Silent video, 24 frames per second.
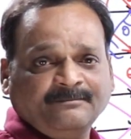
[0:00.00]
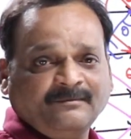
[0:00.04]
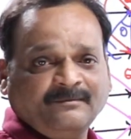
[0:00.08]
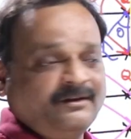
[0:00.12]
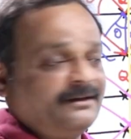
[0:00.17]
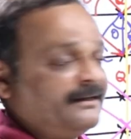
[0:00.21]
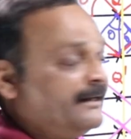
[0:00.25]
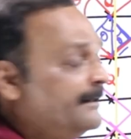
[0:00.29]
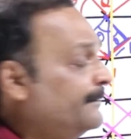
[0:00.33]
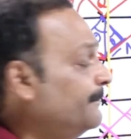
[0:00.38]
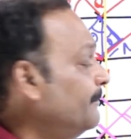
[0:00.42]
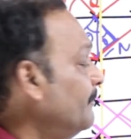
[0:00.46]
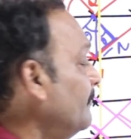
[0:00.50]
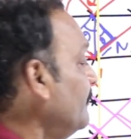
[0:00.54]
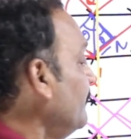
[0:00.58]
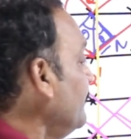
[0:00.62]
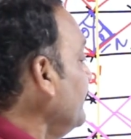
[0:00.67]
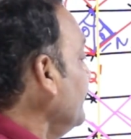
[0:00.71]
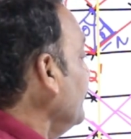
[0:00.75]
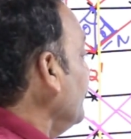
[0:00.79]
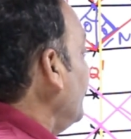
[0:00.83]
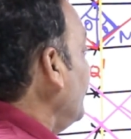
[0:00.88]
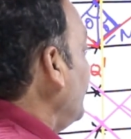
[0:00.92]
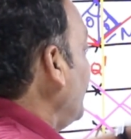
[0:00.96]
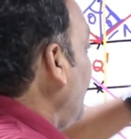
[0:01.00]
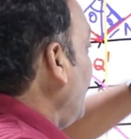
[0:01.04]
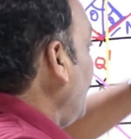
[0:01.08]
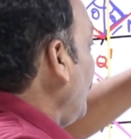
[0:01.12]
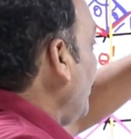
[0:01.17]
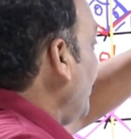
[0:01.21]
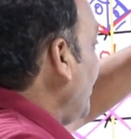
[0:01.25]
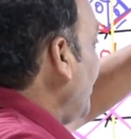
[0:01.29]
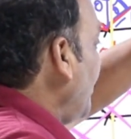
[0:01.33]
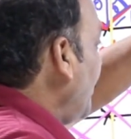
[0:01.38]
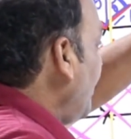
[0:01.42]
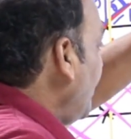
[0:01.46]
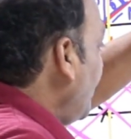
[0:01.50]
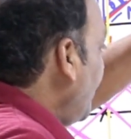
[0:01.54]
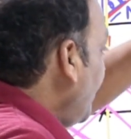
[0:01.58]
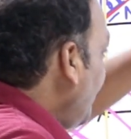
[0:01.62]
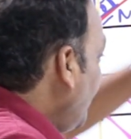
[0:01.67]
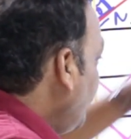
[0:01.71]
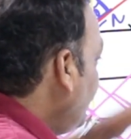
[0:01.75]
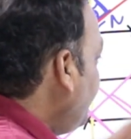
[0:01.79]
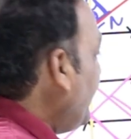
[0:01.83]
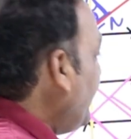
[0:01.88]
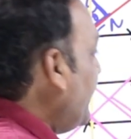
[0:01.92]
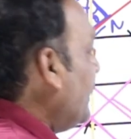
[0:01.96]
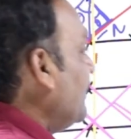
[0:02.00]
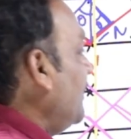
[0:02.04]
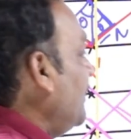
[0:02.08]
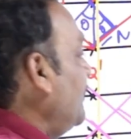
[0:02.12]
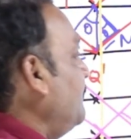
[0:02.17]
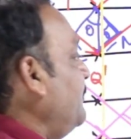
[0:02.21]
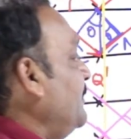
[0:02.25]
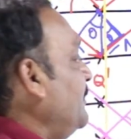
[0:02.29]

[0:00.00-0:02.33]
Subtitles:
Okay, all parallel